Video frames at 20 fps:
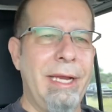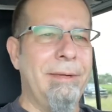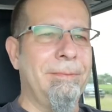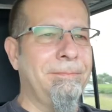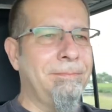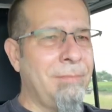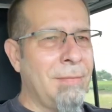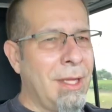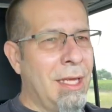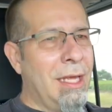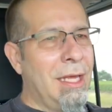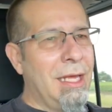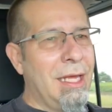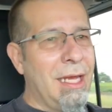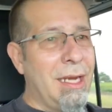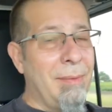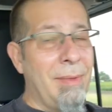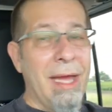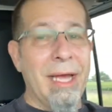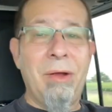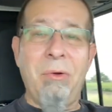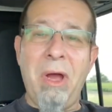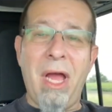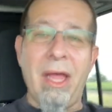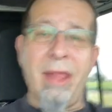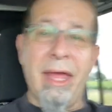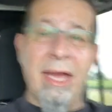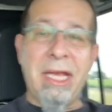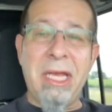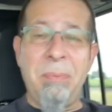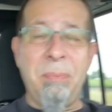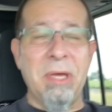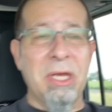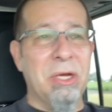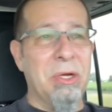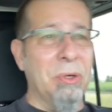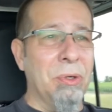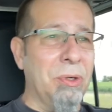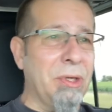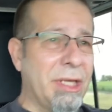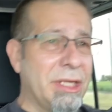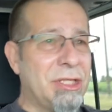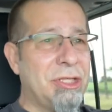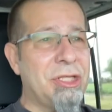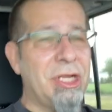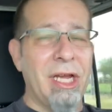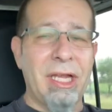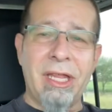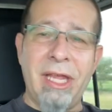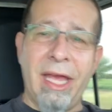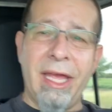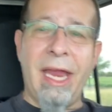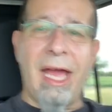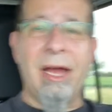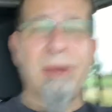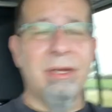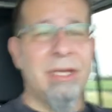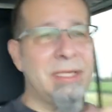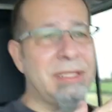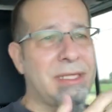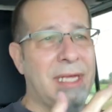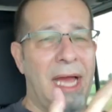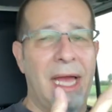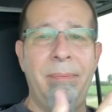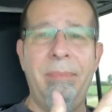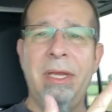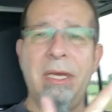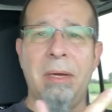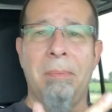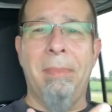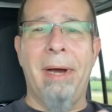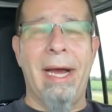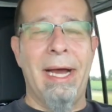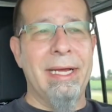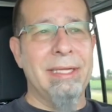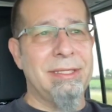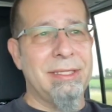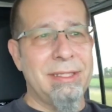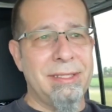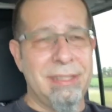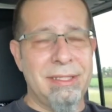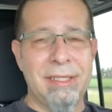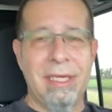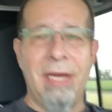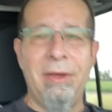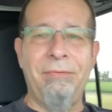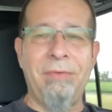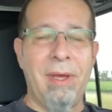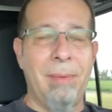And I'm like, wow, that could be cool. Let's check that out because I'm into mods and stuff.